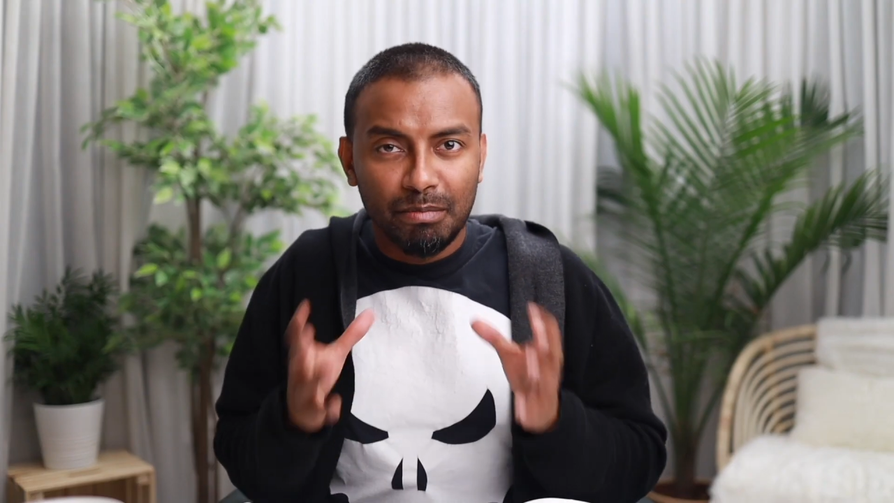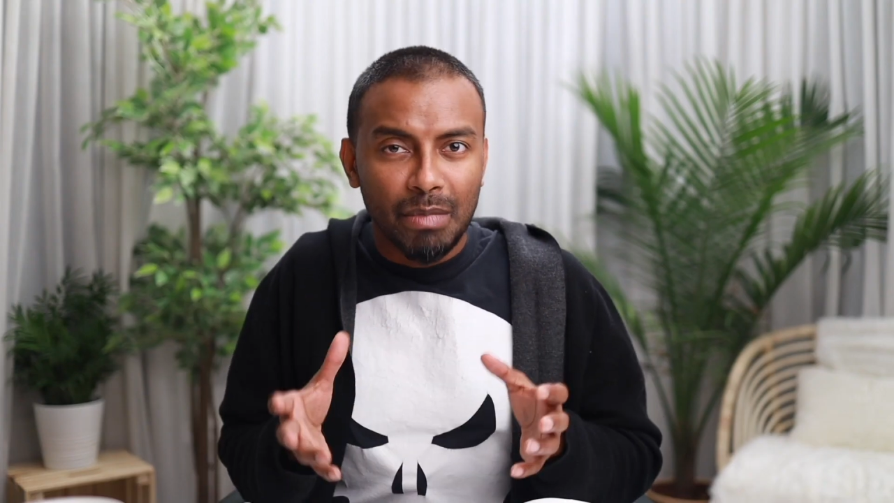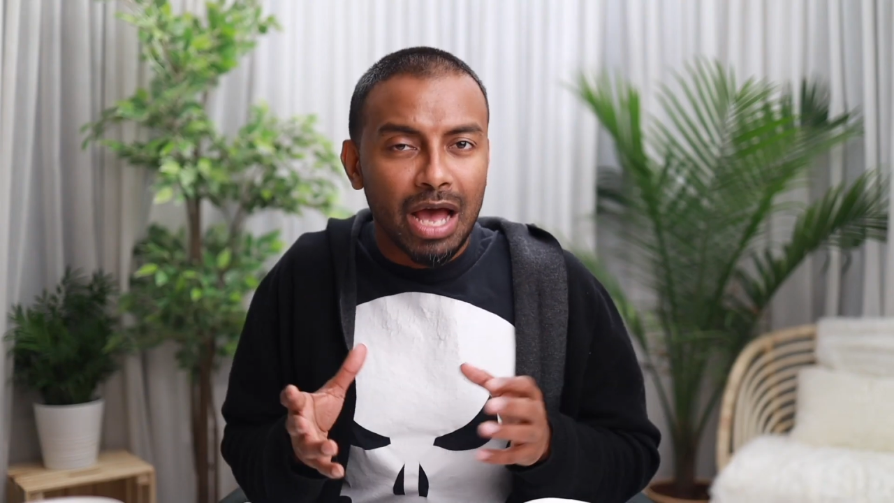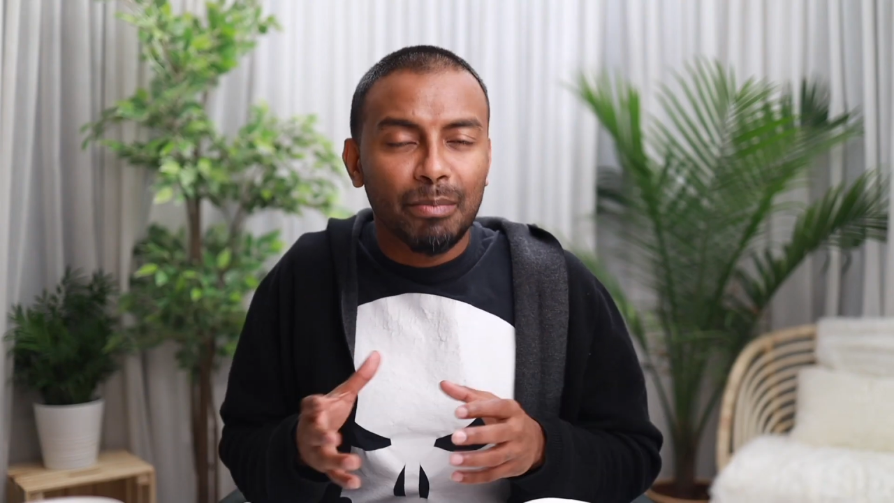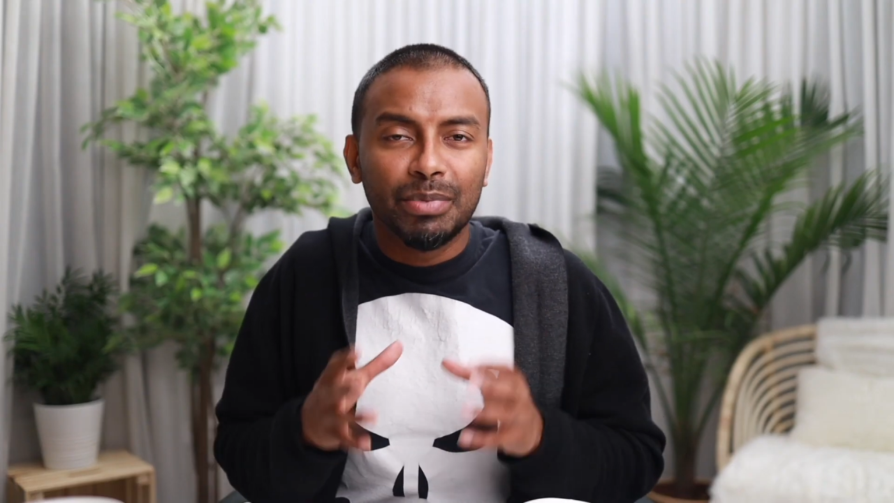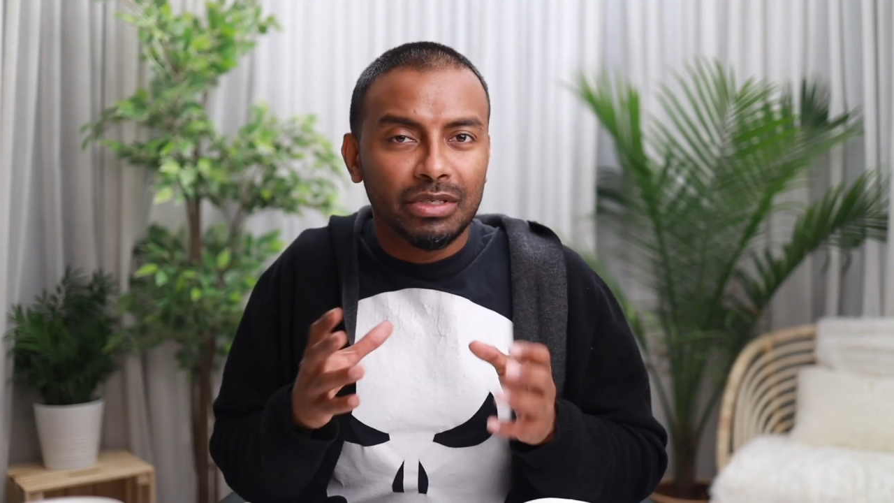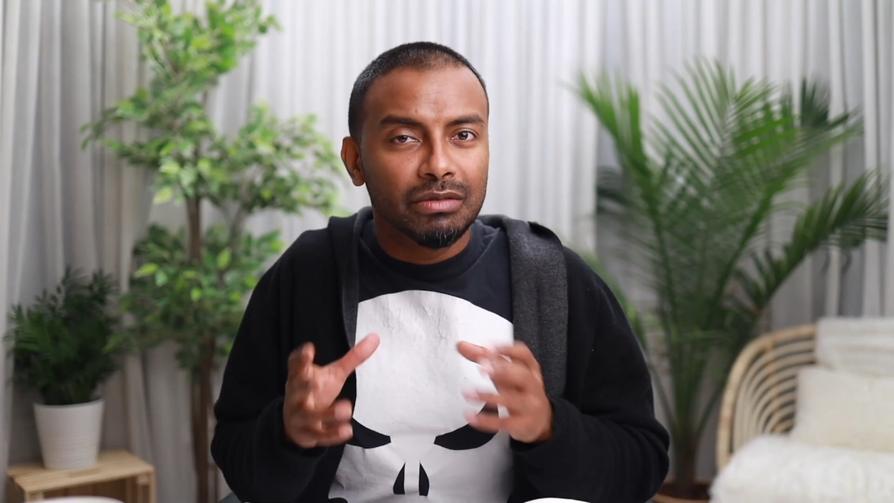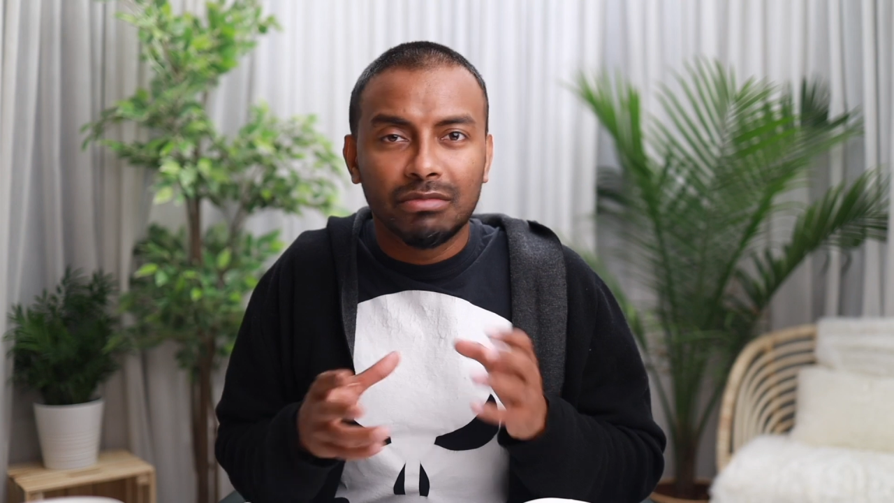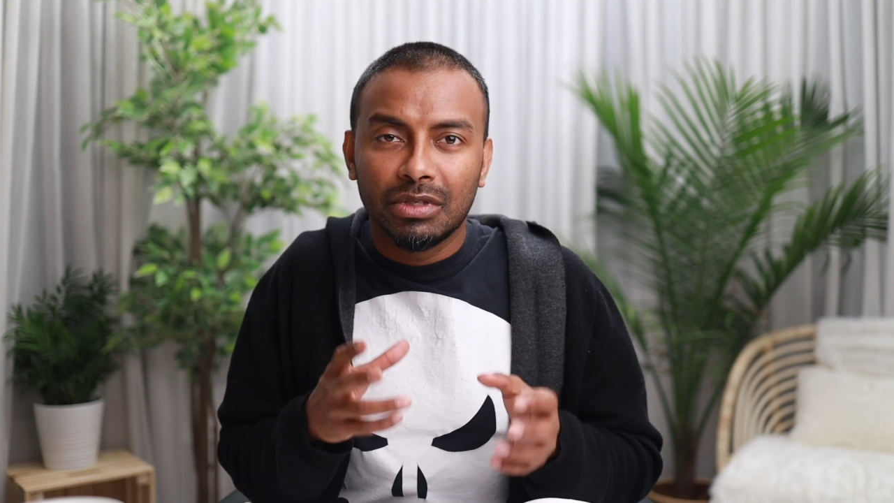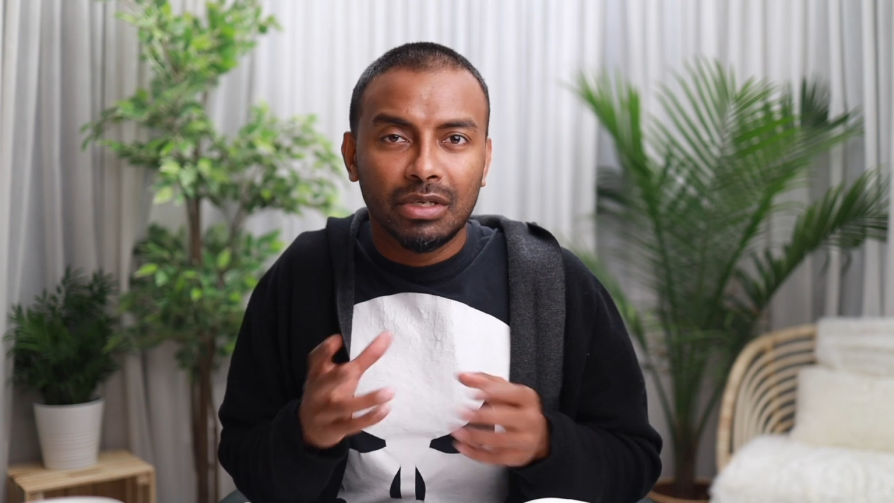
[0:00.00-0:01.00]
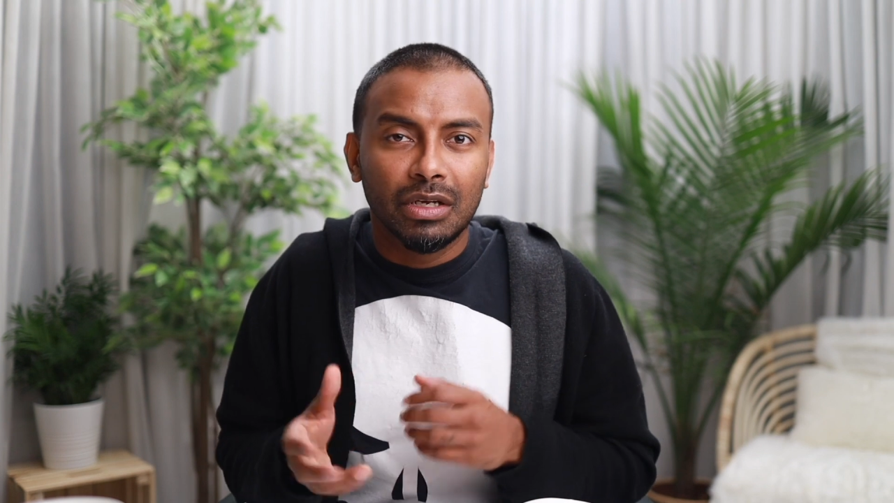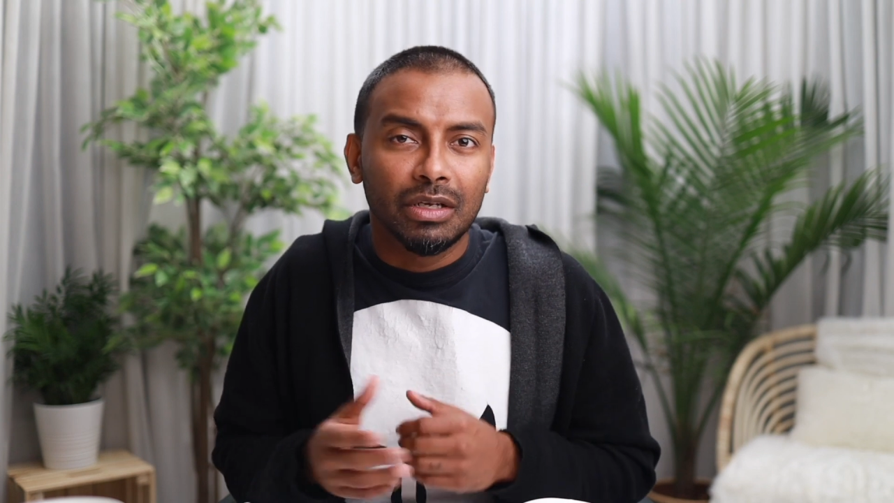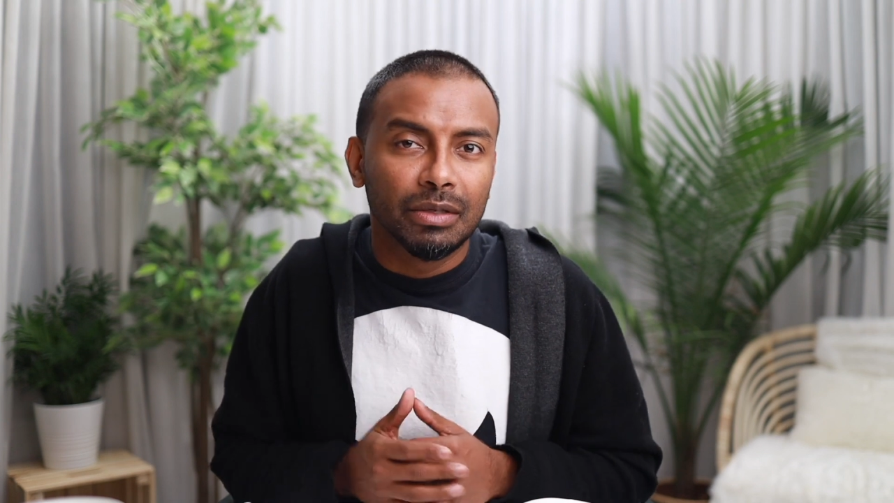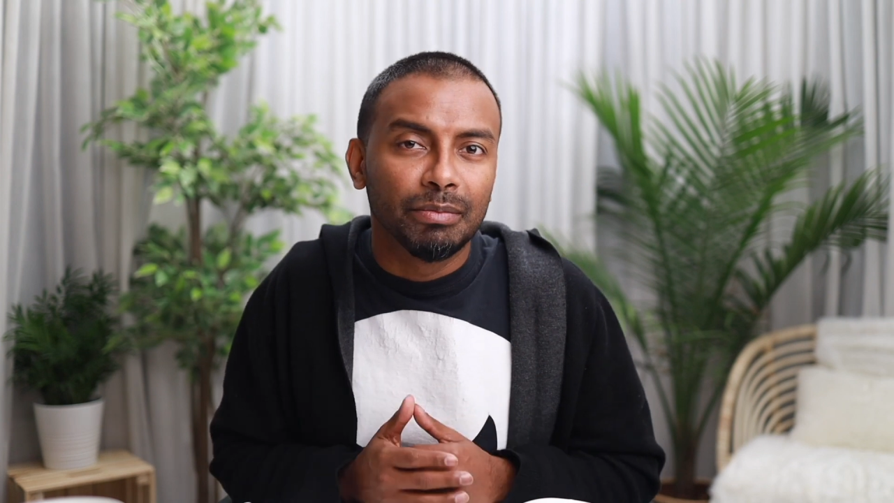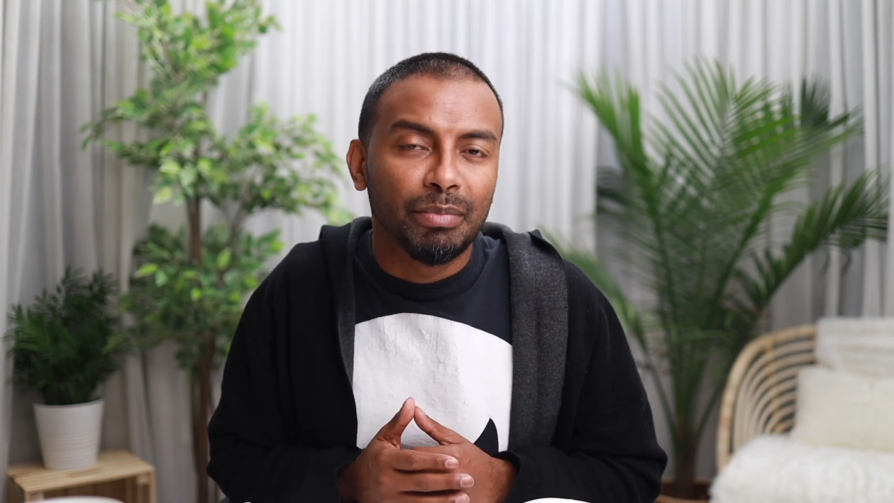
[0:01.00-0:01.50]
map and
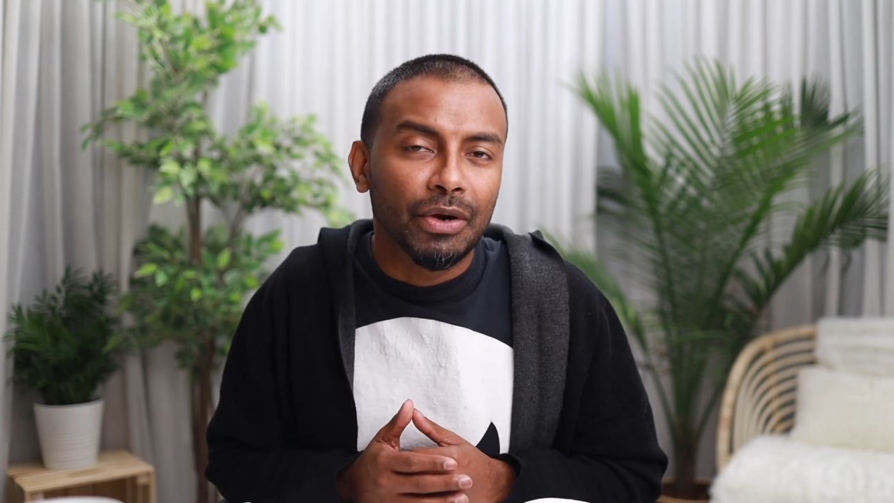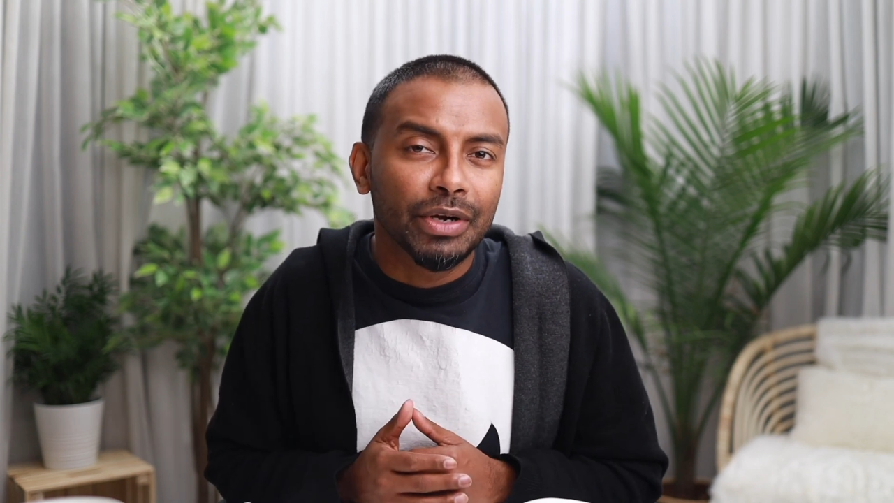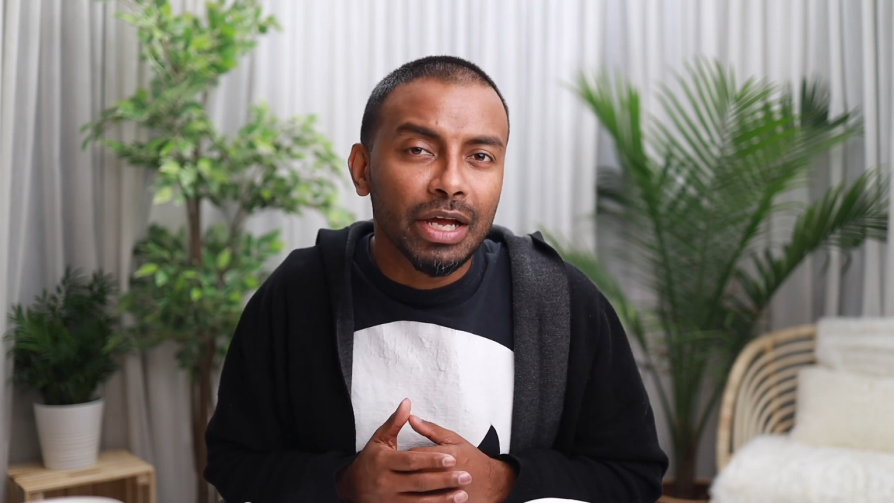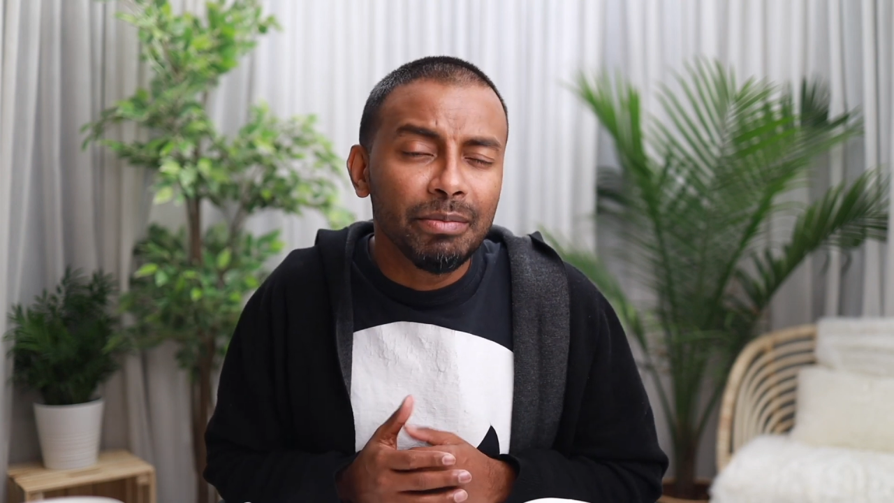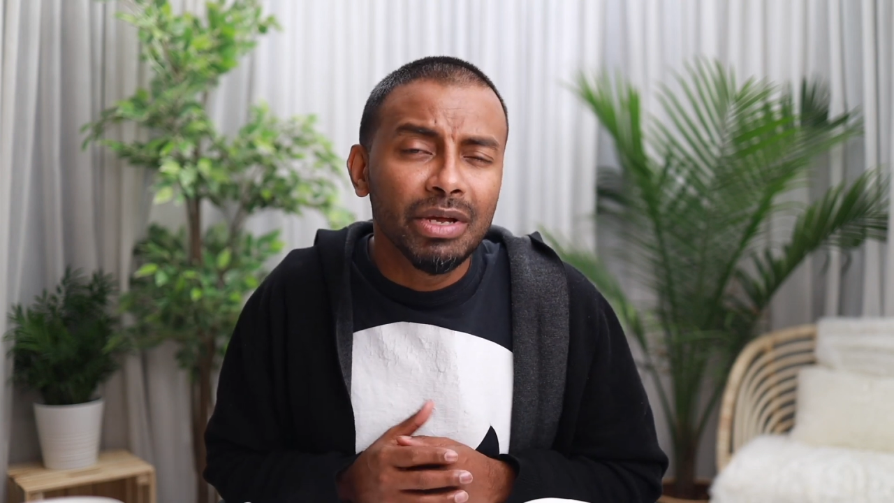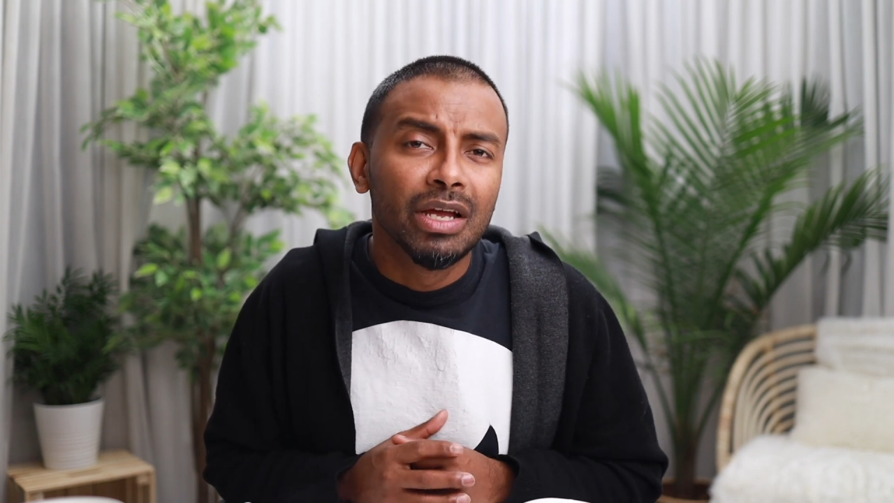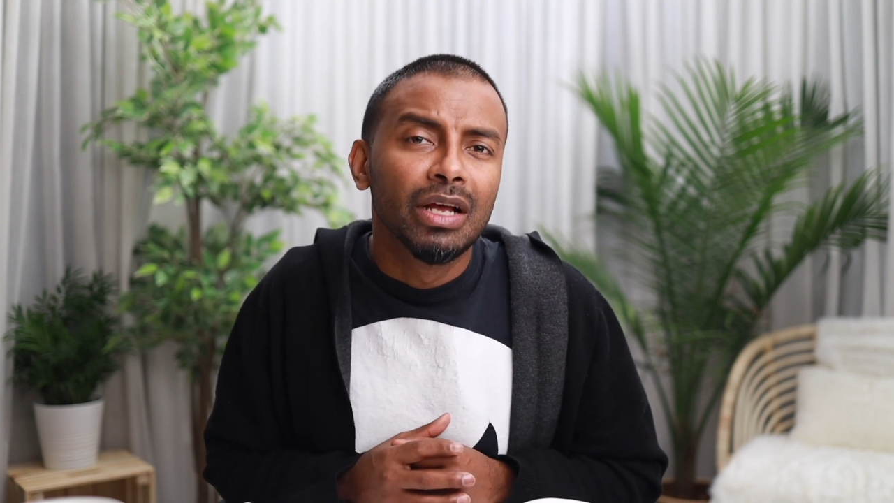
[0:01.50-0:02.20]
paradigm,